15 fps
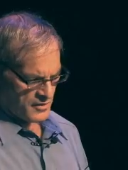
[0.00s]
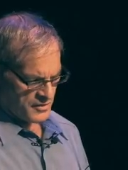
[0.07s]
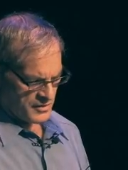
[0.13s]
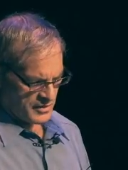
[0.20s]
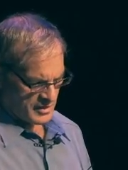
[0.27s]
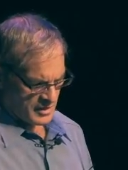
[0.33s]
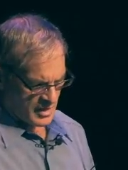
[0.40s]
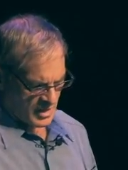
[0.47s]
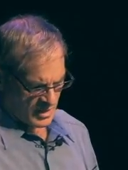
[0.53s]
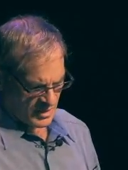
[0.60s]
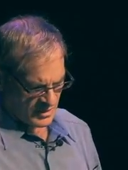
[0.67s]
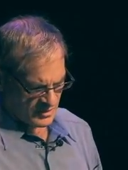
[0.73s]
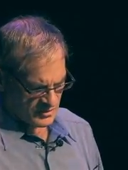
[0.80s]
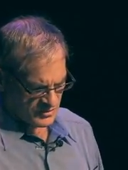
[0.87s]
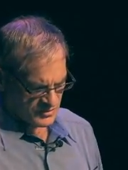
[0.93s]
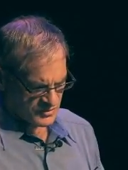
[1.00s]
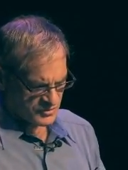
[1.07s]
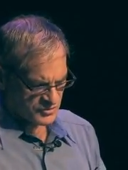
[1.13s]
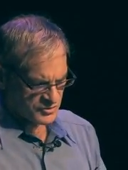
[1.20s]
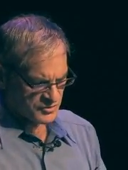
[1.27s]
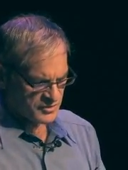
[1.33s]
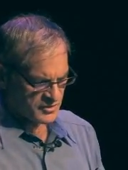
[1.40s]
the
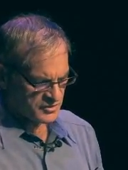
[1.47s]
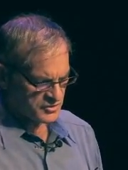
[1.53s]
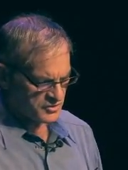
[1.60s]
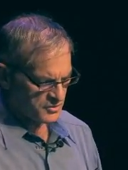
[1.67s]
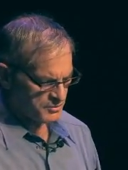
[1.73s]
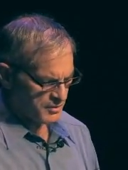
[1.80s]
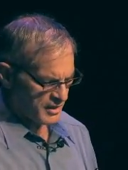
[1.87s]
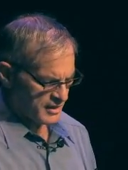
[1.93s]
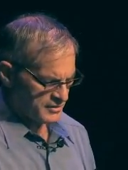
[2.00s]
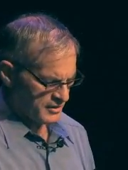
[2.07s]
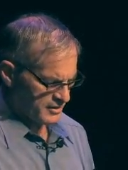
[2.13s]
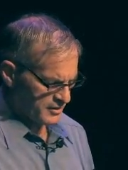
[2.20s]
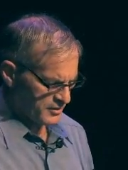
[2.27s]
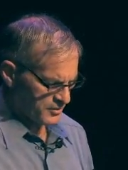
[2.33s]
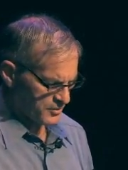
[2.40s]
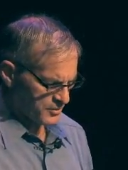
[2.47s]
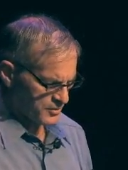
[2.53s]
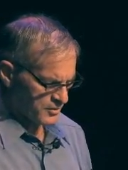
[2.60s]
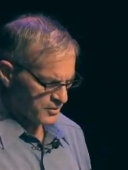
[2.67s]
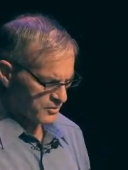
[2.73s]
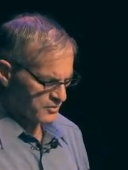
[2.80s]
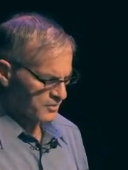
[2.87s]
highest judicial body in the
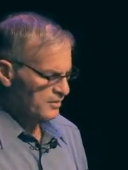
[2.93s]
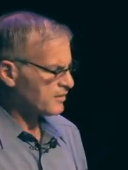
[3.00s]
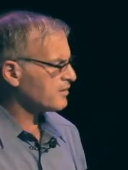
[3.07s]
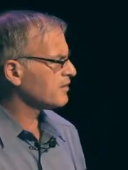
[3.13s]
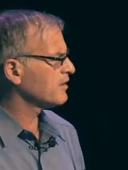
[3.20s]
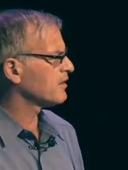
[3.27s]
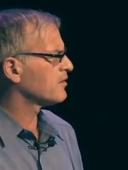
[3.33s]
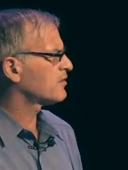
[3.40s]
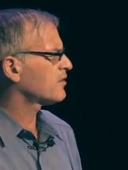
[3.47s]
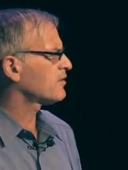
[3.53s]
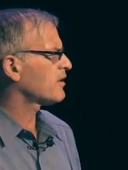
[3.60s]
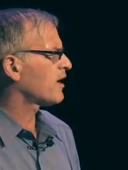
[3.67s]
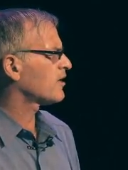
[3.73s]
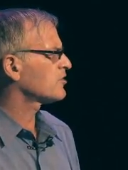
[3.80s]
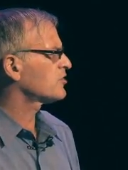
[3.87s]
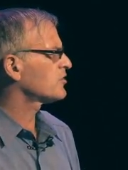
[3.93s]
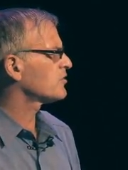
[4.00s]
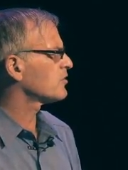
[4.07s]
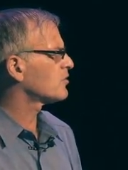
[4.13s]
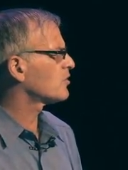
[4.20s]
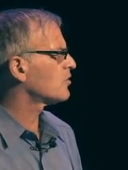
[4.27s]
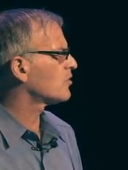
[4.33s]
world, the
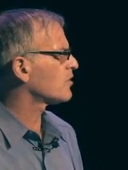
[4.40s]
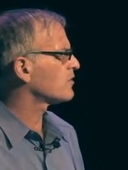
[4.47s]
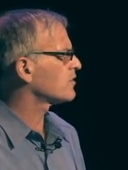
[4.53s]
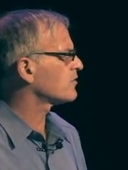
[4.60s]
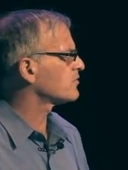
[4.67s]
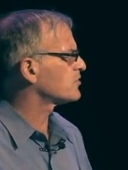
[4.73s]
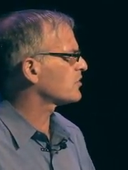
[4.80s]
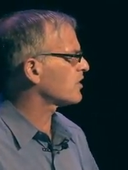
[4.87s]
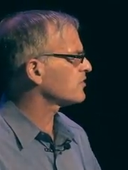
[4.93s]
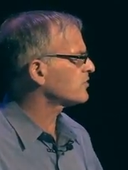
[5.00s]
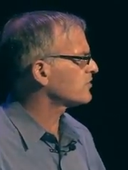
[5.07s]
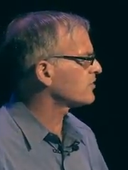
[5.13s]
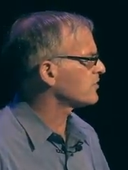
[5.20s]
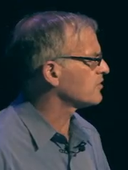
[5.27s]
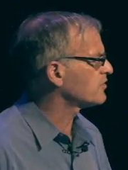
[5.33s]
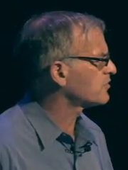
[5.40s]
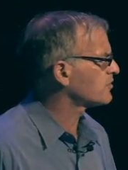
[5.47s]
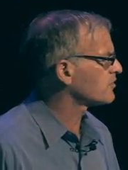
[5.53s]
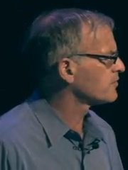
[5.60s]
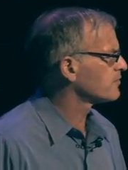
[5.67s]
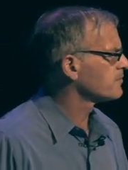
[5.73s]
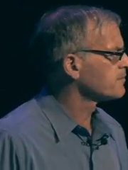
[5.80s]
International Court of Justice,